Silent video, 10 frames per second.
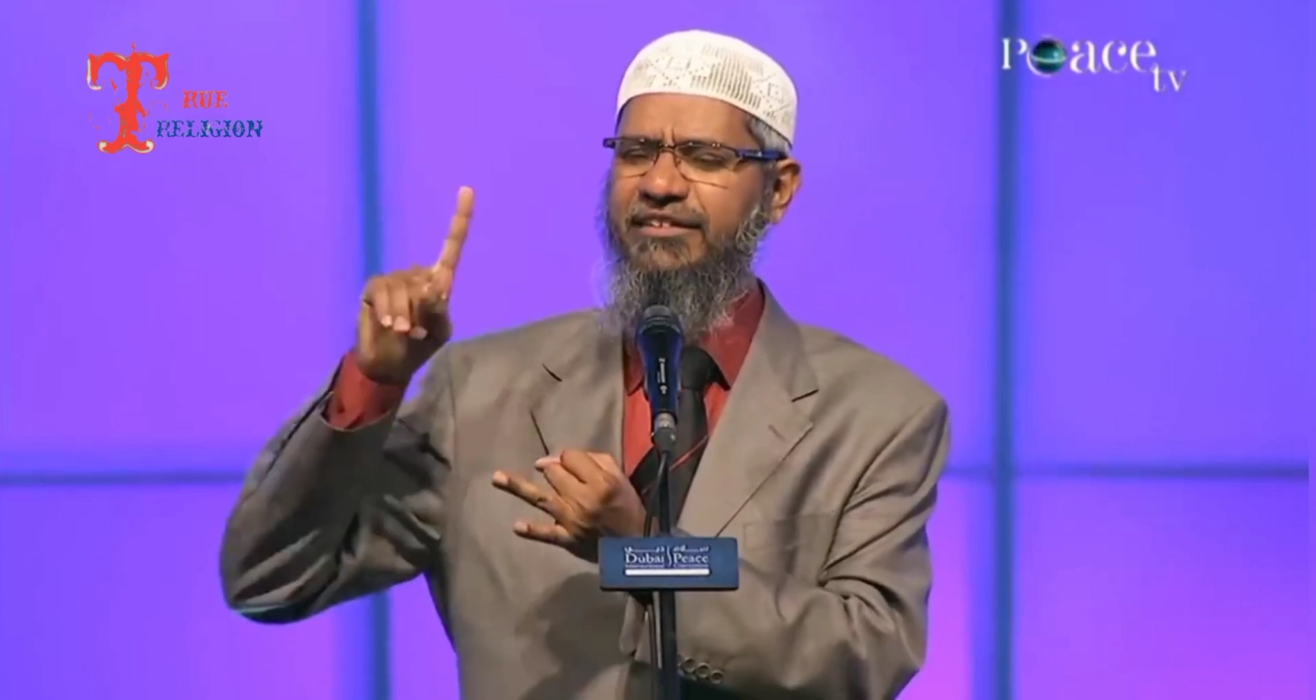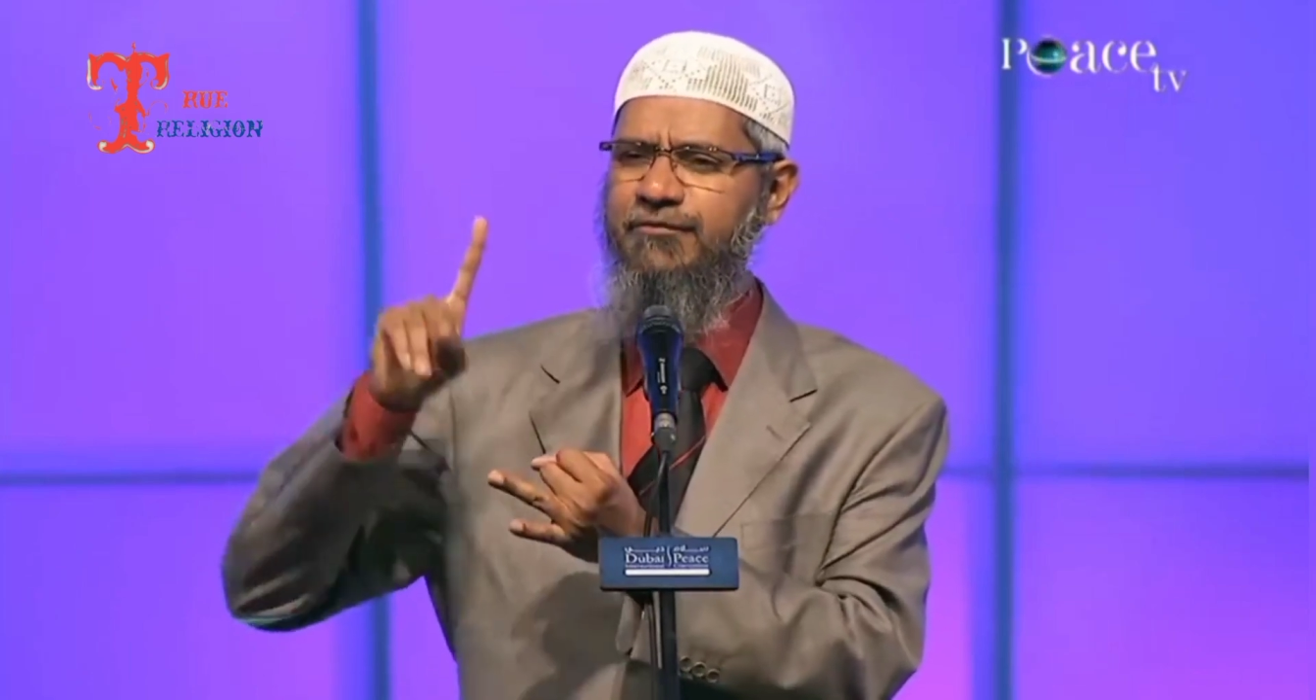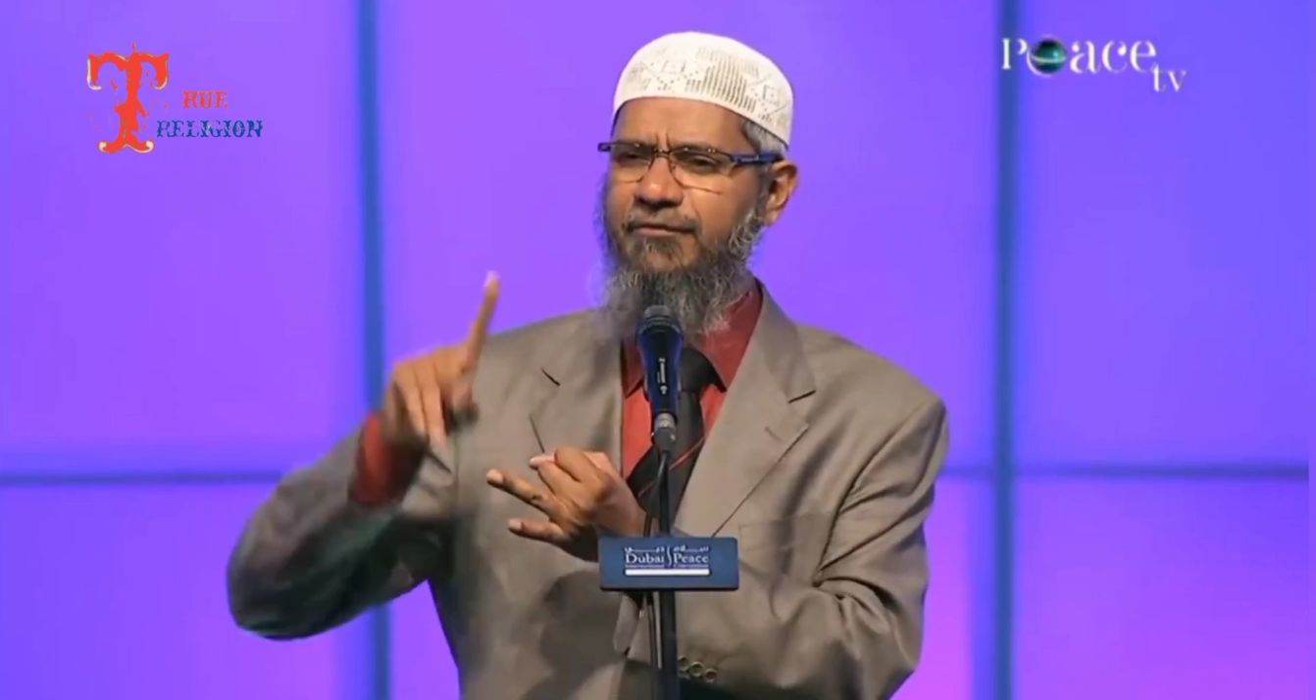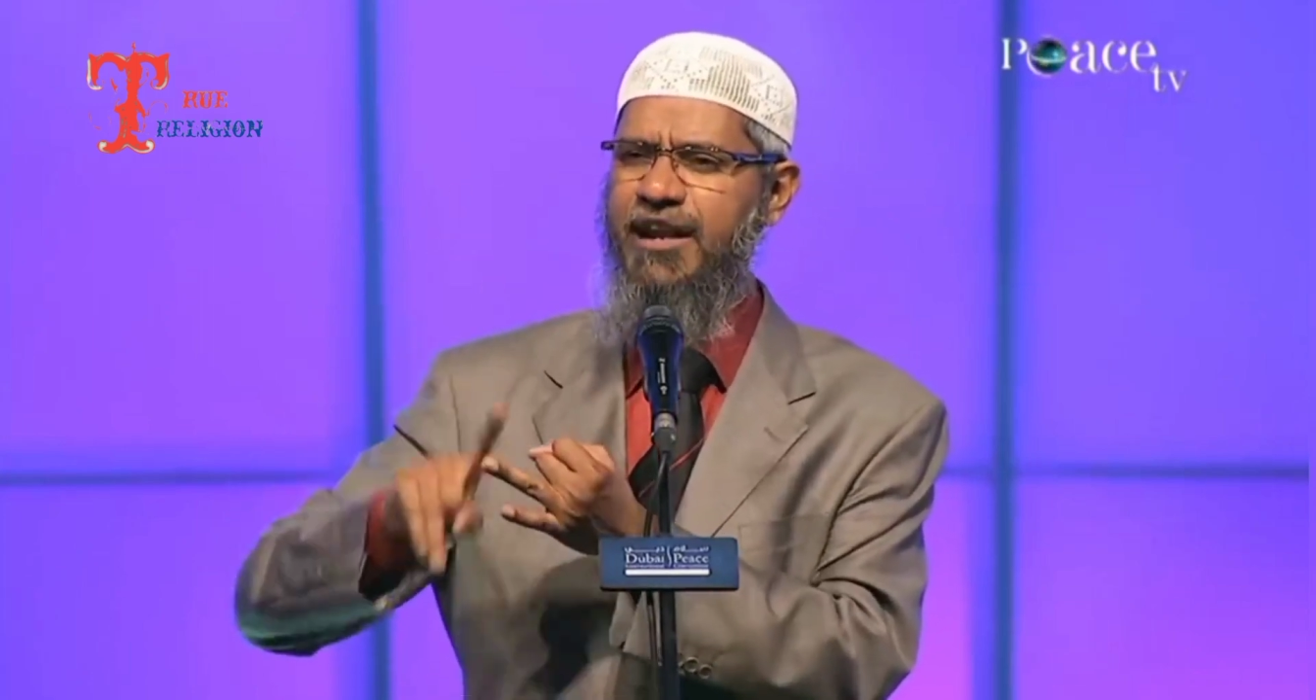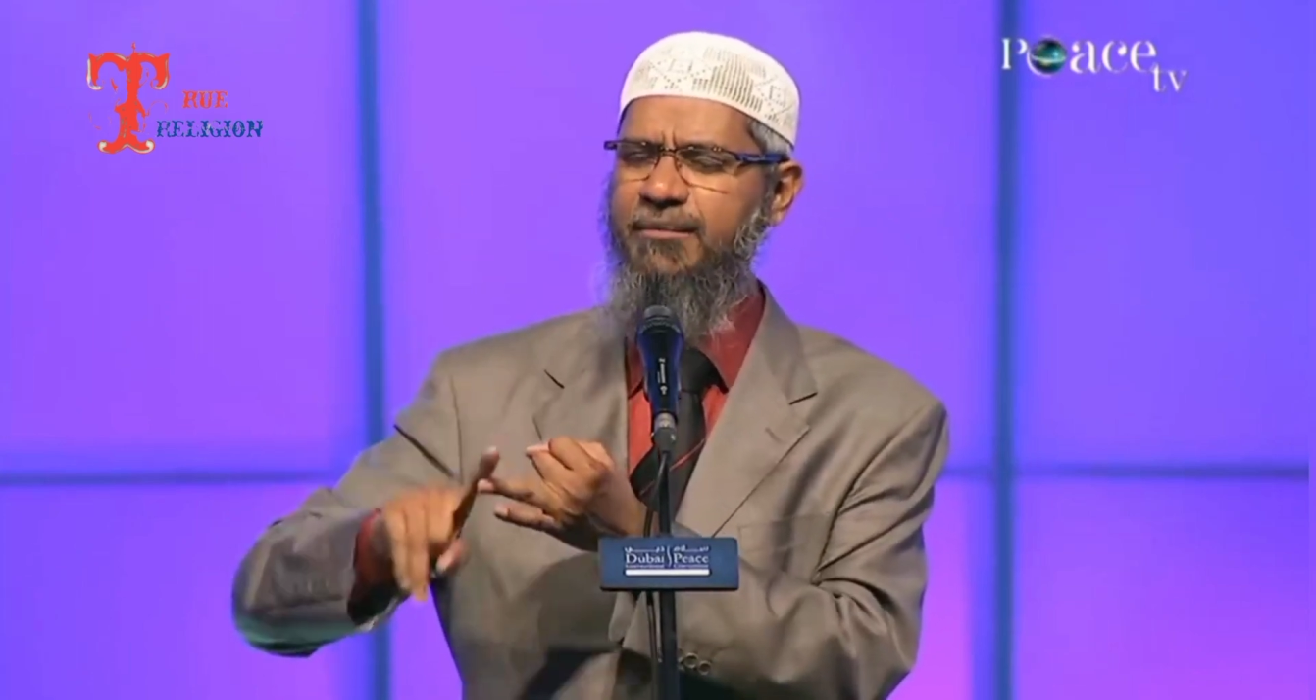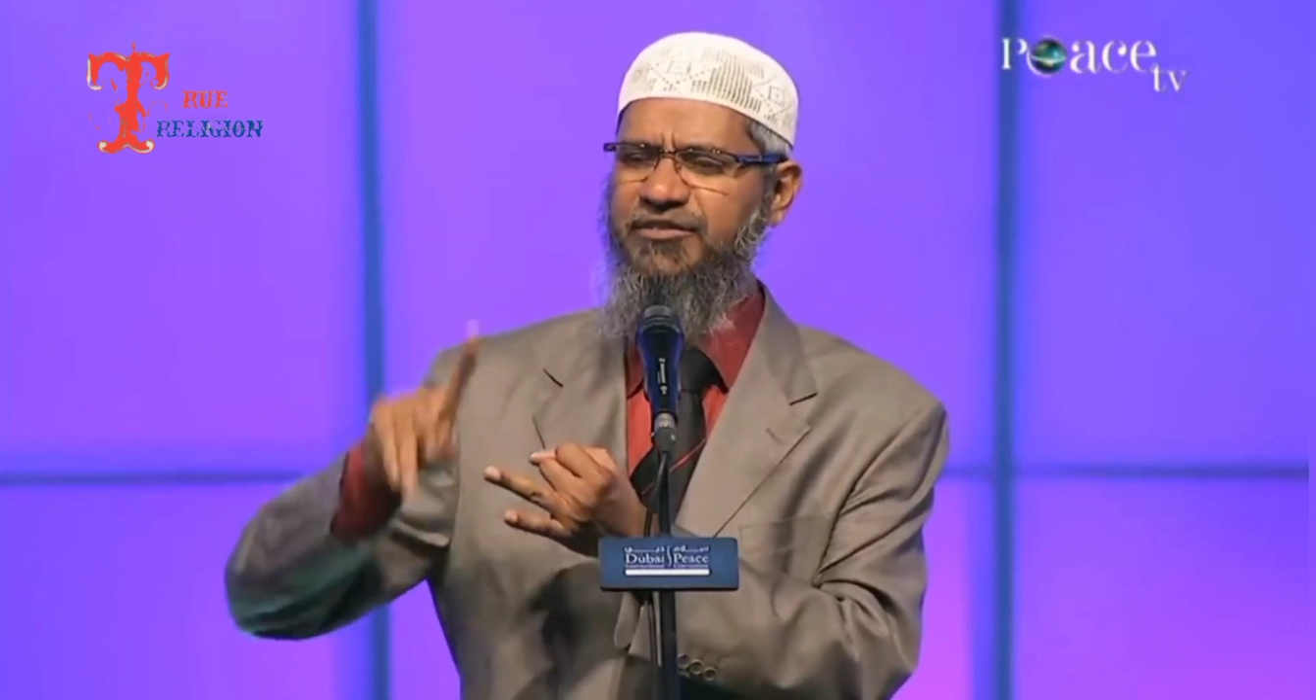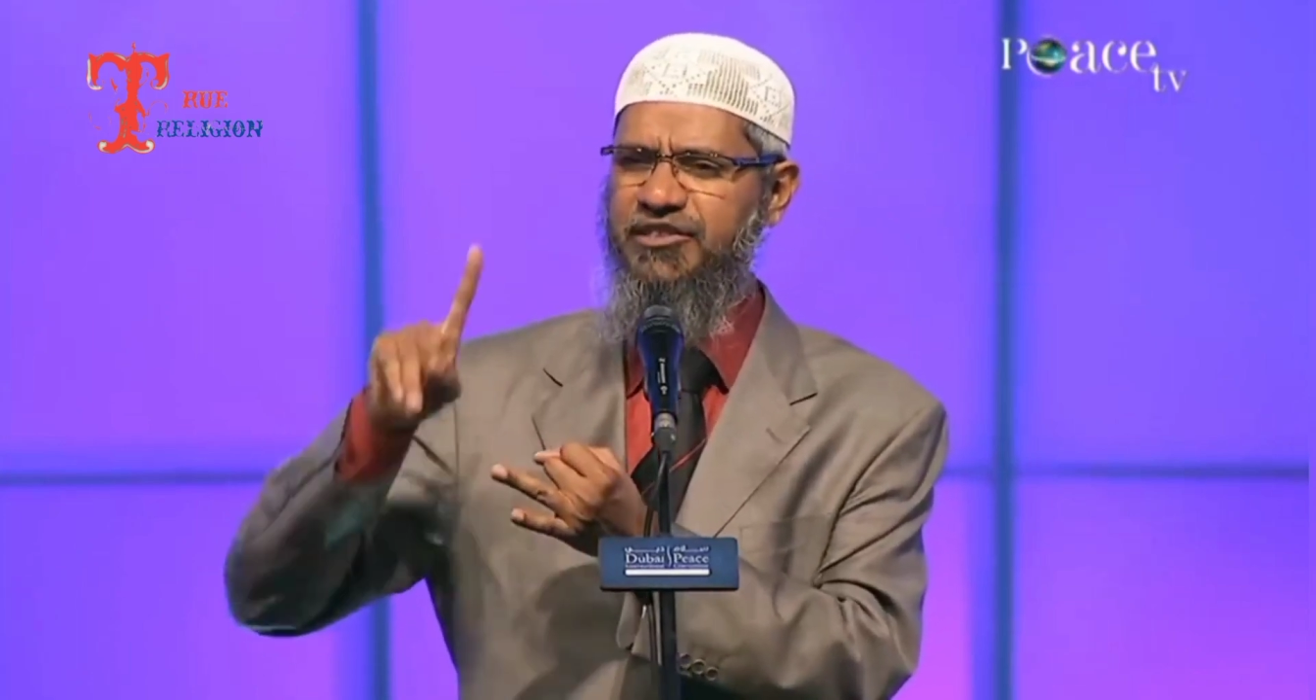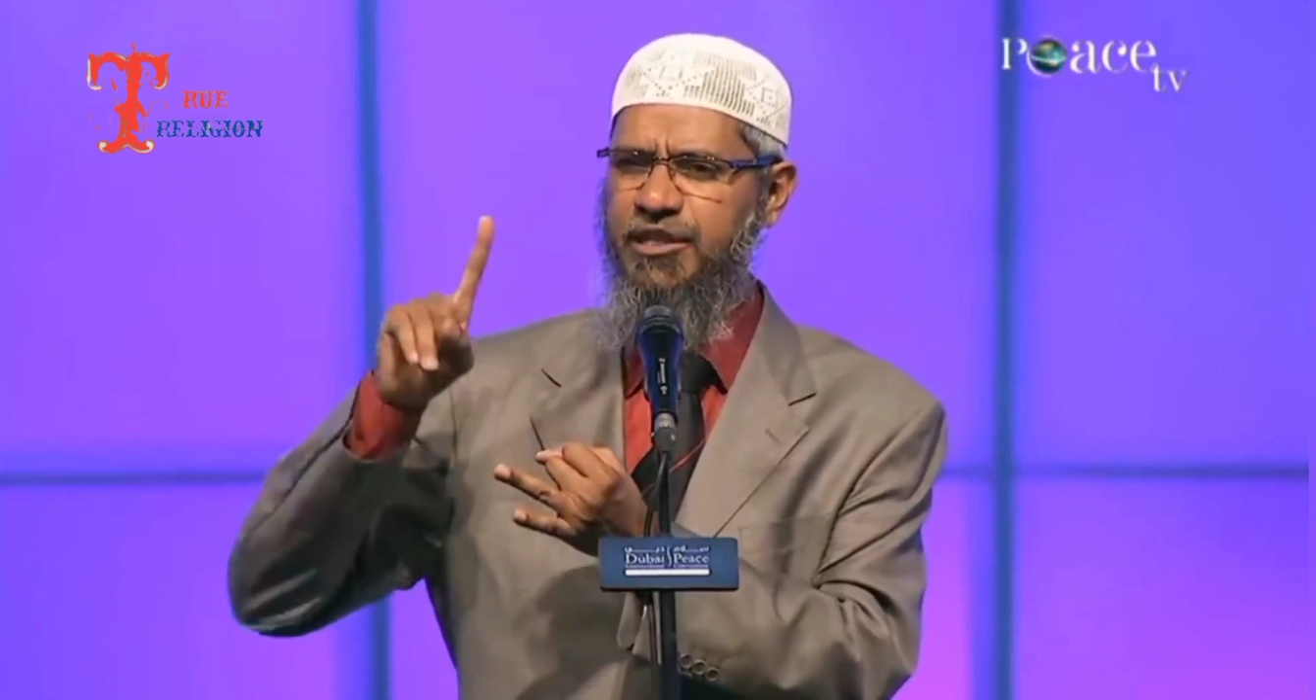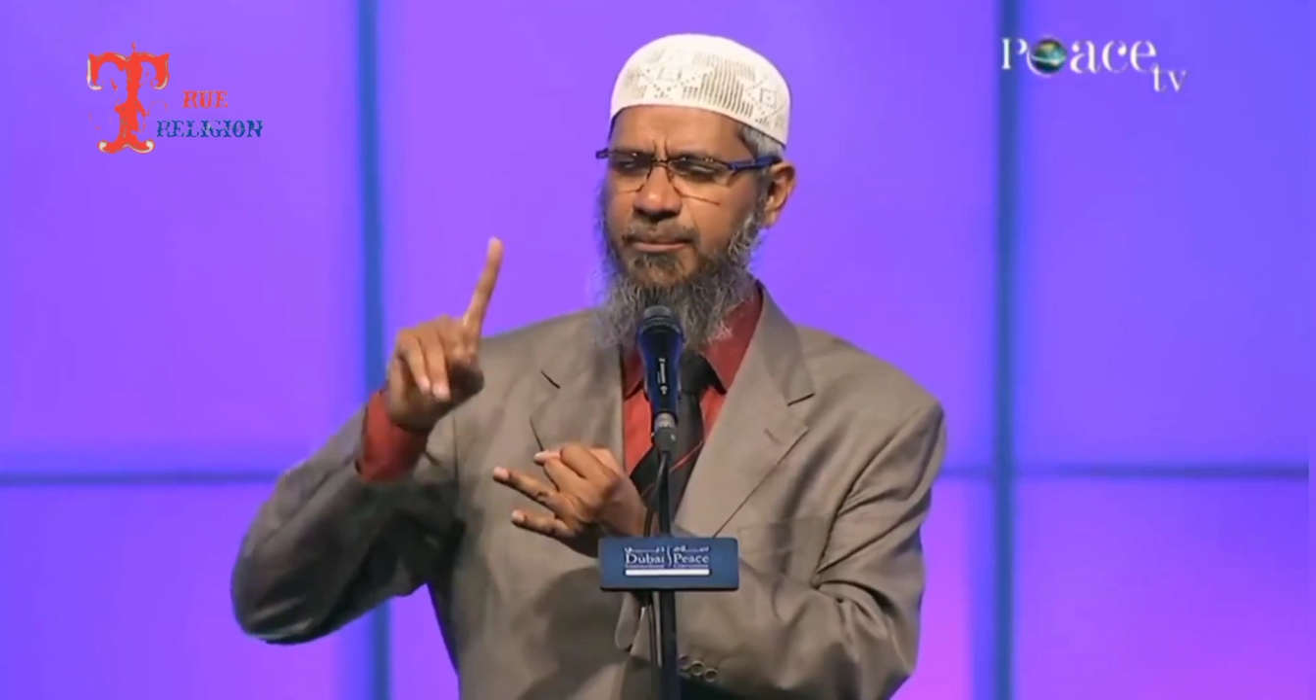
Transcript: and final messenger,